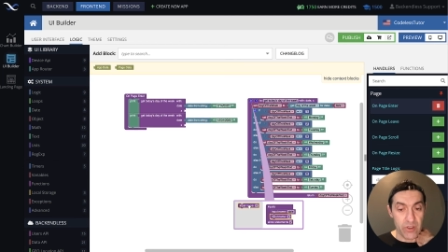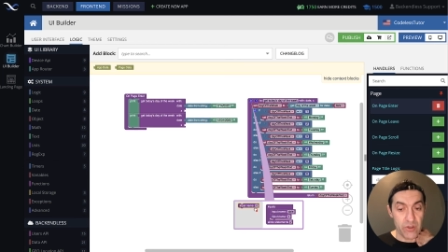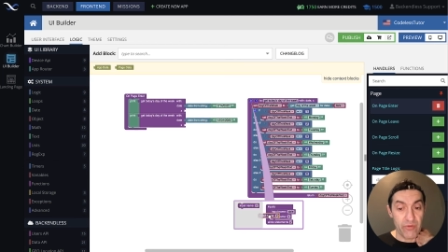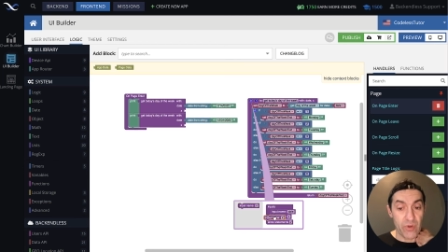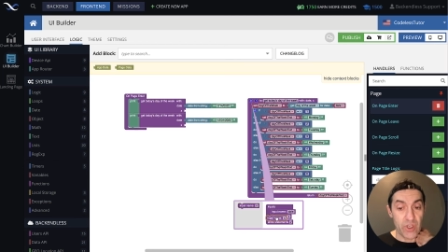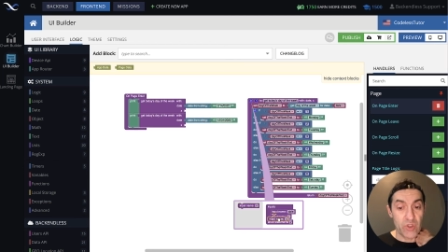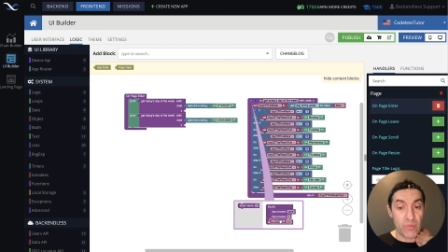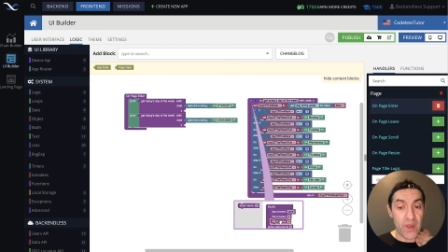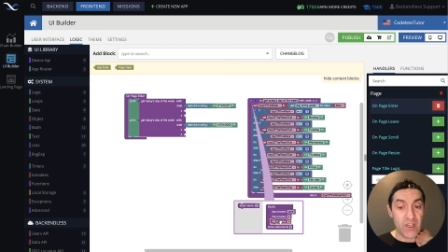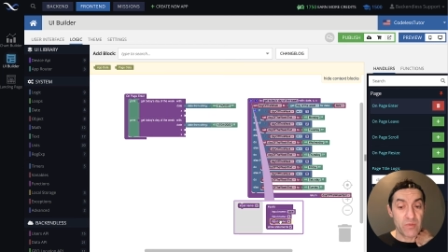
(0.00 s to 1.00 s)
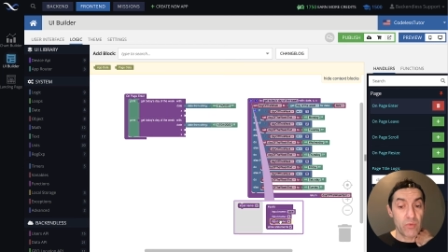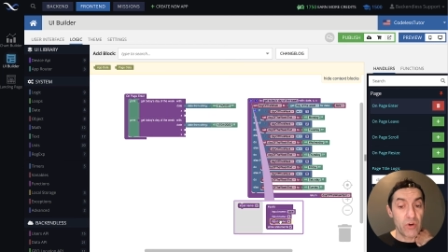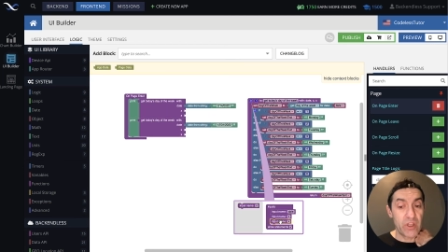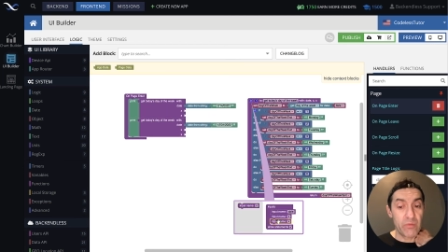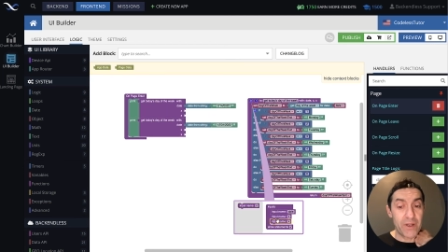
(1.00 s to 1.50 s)
So if you need to pass more
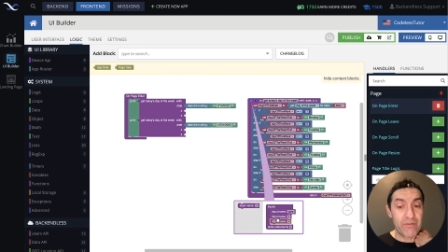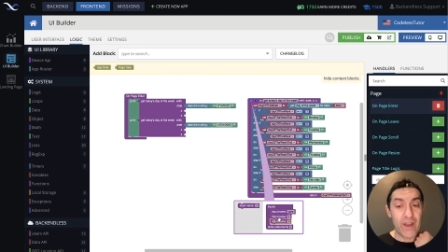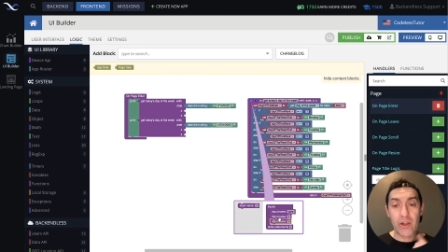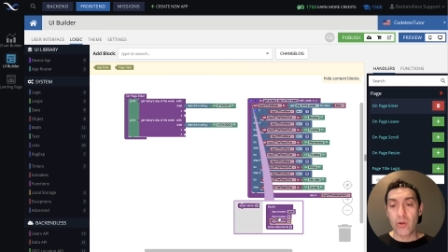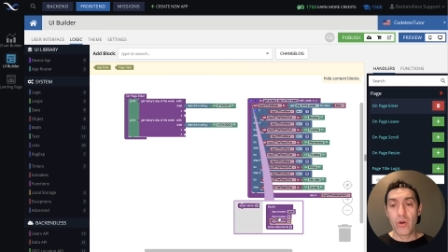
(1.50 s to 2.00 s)
than one value,